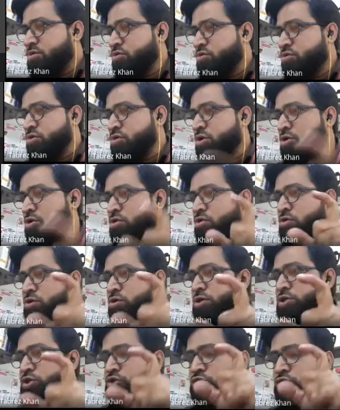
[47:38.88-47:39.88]
So your
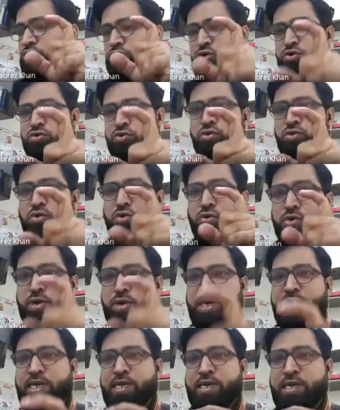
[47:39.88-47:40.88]
code should do
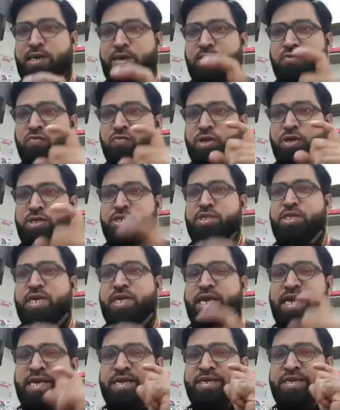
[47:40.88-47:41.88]
only what is
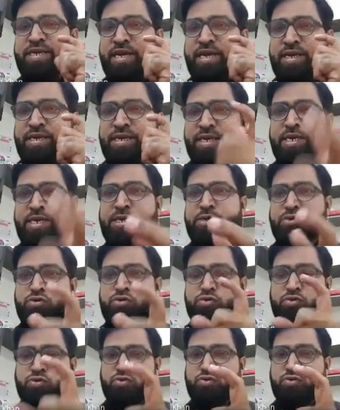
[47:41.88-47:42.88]
intended
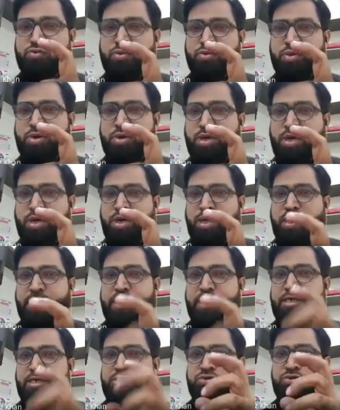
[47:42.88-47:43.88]
to do.
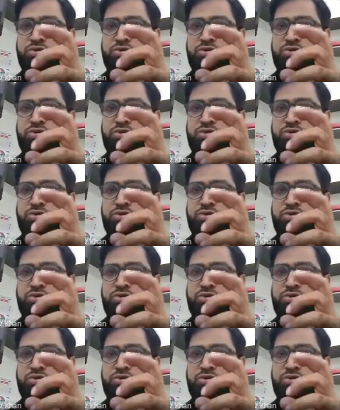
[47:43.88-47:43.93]
It